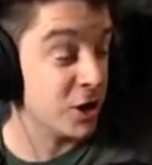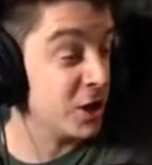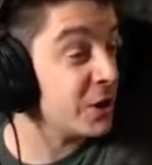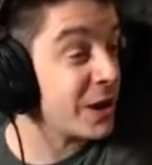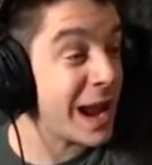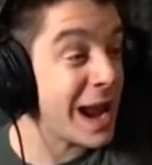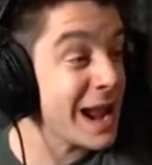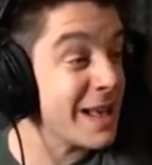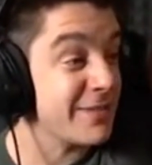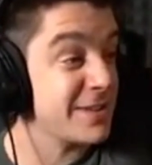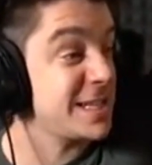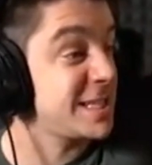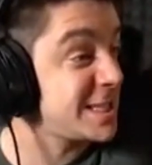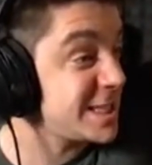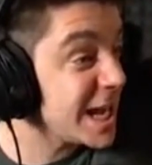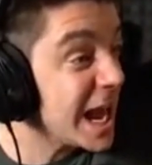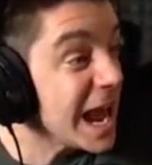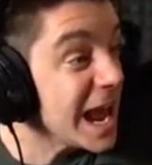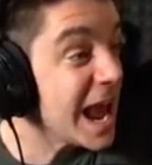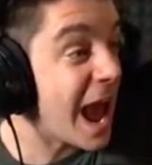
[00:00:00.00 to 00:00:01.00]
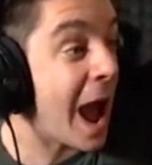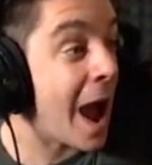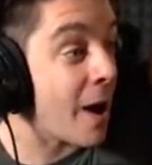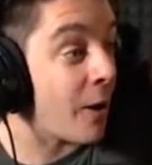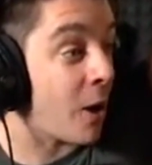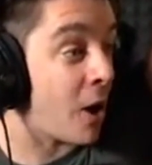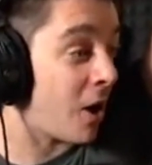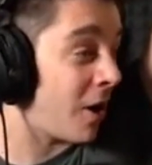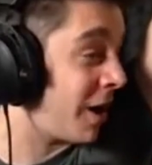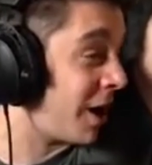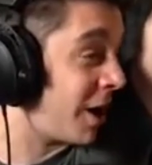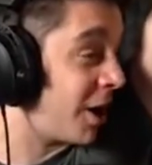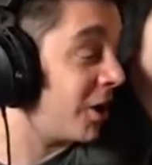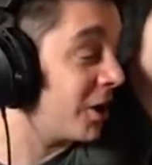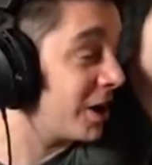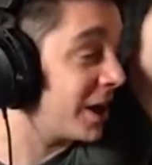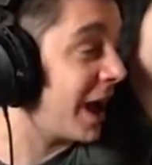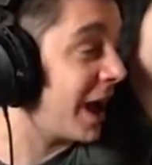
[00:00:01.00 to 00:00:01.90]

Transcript: You can't even see how hard